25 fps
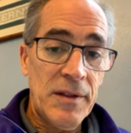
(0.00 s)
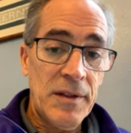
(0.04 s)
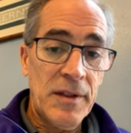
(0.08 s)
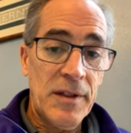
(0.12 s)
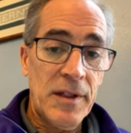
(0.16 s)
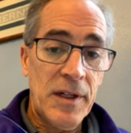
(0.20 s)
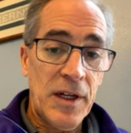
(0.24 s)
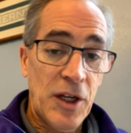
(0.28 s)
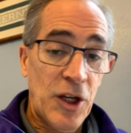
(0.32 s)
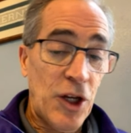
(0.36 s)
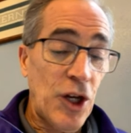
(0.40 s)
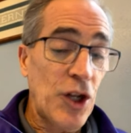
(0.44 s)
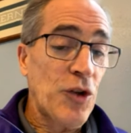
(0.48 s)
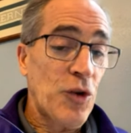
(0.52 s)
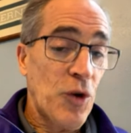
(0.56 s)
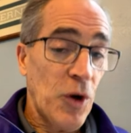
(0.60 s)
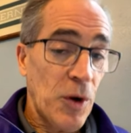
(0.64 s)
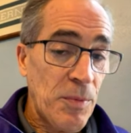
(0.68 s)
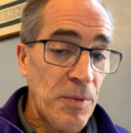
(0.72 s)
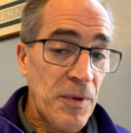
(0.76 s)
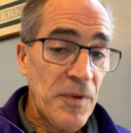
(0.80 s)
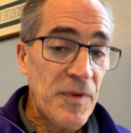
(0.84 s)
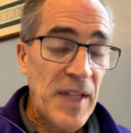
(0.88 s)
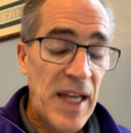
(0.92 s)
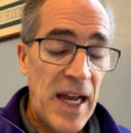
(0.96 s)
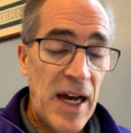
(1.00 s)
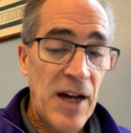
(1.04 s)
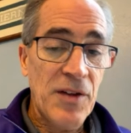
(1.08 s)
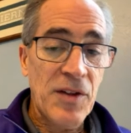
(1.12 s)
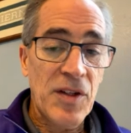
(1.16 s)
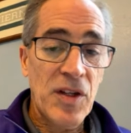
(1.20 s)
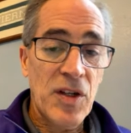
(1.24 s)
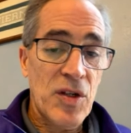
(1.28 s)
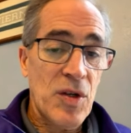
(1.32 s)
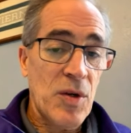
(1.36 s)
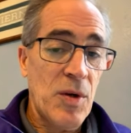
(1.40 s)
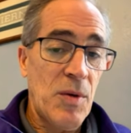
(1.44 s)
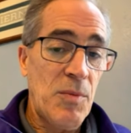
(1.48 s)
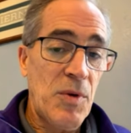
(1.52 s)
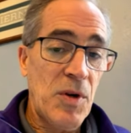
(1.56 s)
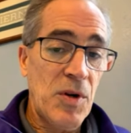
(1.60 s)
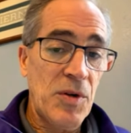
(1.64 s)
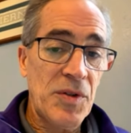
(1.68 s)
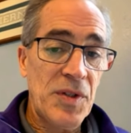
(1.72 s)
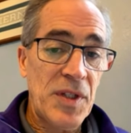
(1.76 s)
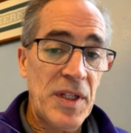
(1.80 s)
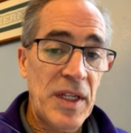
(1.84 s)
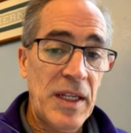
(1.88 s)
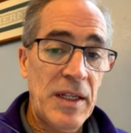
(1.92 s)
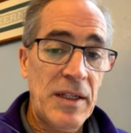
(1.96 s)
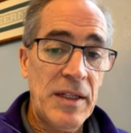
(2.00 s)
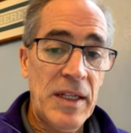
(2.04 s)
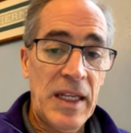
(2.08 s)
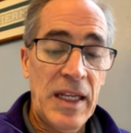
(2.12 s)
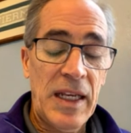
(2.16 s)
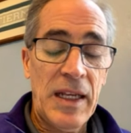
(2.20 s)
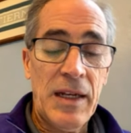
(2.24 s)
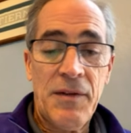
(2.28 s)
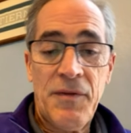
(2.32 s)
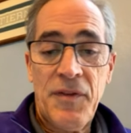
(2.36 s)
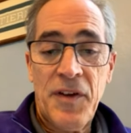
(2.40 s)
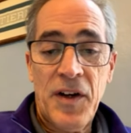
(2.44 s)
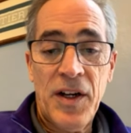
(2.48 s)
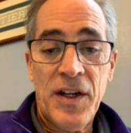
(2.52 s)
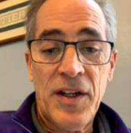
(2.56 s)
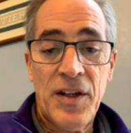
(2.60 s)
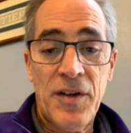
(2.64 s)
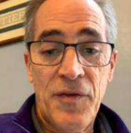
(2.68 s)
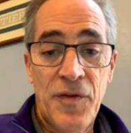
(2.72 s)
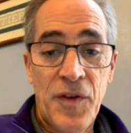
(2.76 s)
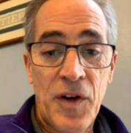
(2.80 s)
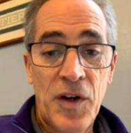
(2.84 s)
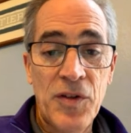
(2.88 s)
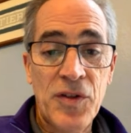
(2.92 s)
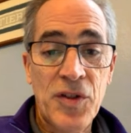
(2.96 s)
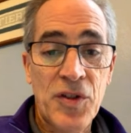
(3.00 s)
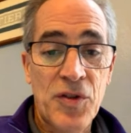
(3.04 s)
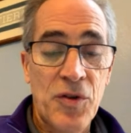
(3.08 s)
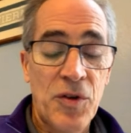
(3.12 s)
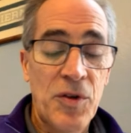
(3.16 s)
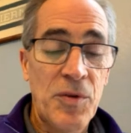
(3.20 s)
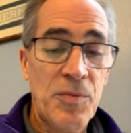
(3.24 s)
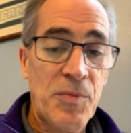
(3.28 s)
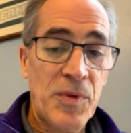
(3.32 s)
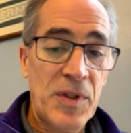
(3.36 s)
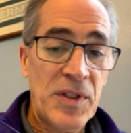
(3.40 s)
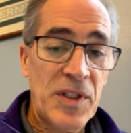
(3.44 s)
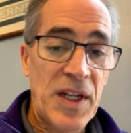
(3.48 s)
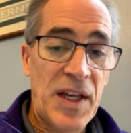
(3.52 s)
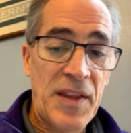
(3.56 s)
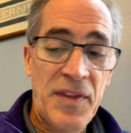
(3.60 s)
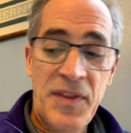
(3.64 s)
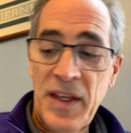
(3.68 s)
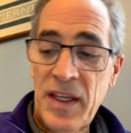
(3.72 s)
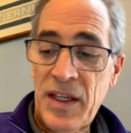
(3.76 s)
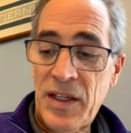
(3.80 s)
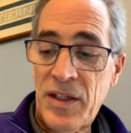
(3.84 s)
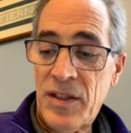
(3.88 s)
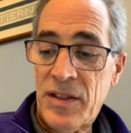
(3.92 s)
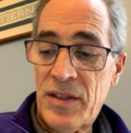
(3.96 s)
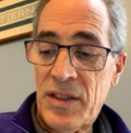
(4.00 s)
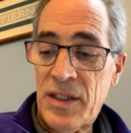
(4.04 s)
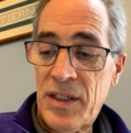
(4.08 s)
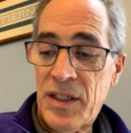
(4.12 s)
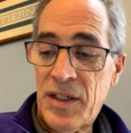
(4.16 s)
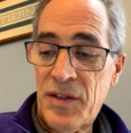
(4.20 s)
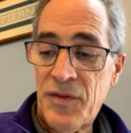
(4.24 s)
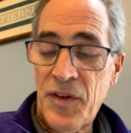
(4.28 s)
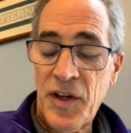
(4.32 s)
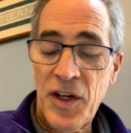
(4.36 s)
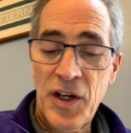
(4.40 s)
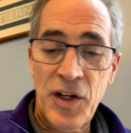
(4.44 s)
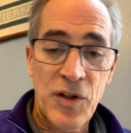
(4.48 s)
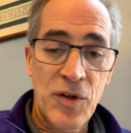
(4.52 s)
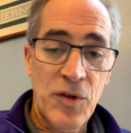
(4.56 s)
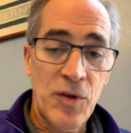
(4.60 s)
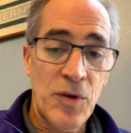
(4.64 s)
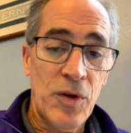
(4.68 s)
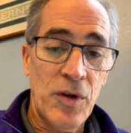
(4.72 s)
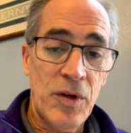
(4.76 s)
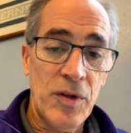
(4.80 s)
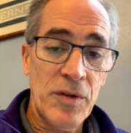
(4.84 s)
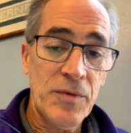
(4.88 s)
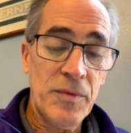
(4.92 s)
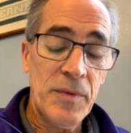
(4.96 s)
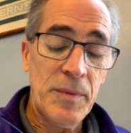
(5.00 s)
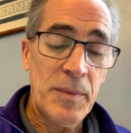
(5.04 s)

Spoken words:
a good group of talented swimmers and a very diverse group, which I think is very cool. I